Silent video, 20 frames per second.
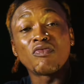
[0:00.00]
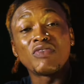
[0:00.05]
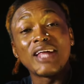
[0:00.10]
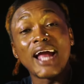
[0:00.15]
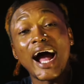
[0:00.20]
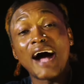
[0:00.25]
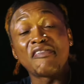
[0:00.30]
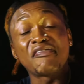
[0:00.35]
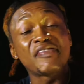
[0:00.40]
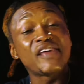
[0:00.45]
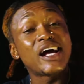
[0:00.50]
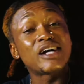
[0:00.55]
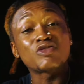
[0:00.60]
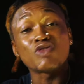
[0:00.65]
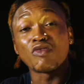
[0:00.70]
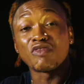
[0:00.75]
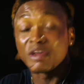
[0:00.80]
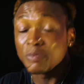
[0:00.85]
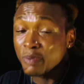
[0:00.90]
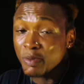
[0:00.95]
of the
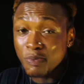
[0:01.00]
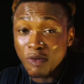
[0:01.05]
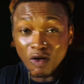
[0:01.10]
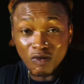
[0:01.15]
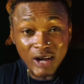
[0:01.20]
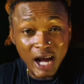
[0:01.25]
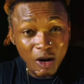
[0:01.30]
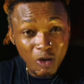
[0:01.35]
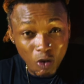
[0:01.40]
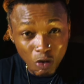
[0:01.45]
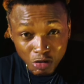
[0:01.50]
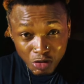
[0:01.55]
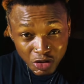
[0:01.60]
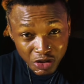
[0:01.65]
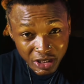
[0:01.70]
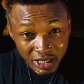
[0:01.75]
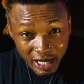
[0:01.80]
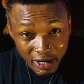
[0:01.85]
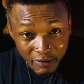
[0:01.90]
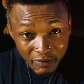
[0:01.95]
affairs of the people of that
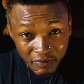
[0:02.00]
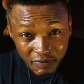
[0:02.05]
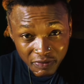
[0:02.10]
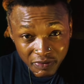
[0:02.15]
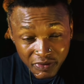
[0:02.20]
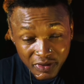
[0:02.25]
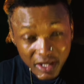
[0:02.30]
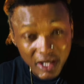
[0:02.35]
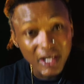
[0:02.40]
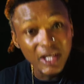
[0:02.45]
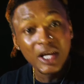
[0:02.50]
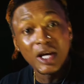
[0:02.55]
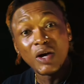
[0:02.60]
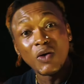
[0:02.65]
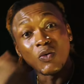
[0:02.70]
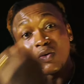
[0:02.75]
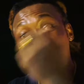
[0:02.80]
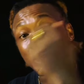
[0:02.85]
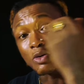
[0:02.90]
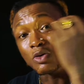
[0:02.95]
country now.
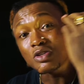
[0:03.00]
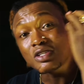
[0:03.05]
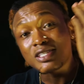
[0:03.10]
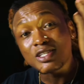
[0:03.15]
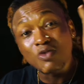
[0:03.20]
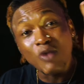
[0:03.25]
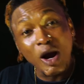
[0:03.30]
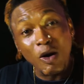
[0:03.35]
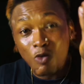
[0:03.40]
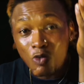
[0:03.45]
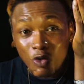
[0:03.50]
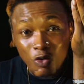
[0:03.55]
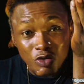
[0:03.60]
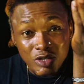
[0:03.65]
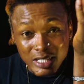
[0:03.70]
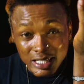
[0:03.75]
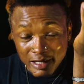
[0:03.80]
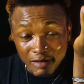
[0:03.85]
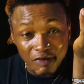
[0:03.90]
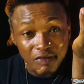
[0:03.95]
When I don't see why we're
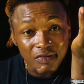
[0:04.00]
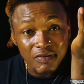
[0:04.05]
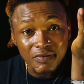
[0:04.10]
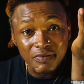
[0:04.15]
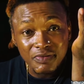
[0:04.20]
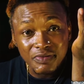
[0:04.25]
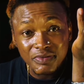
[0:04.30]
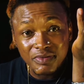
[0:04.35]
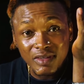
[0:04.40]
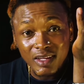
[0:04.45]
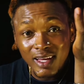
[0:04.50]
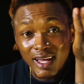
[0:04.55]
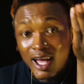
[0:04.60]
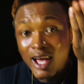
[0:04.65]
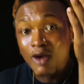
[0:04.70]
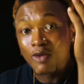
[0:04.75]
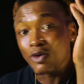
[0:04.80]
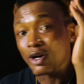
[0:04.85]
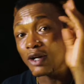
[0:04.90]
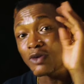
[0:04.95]
not safe.
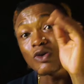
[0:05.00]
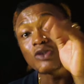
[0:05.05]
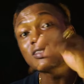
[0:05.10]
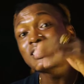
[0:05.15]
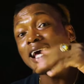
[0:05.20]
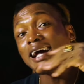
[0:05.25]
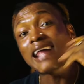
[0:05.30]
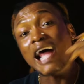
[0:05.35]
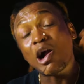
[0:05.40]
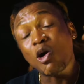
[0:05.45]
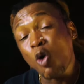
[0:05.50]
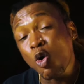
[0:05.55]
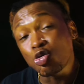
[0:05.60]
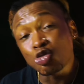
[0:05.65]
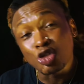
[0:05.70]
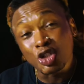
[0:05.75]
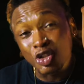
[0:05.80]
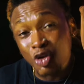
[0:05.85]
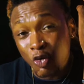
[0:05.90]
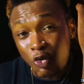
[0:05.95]
When I don't see how that
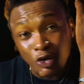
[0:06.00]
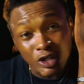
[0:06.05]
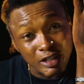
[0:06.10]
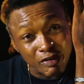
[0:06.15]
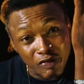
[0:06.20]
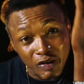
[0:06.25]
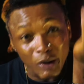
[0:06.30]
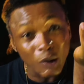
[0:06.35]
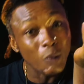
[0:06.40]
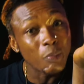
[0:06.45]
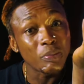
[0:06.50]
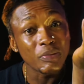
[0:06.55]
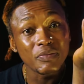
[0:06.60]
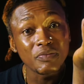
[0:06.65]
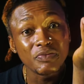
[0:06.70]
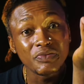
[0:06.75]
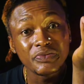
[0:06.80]
country no go develop.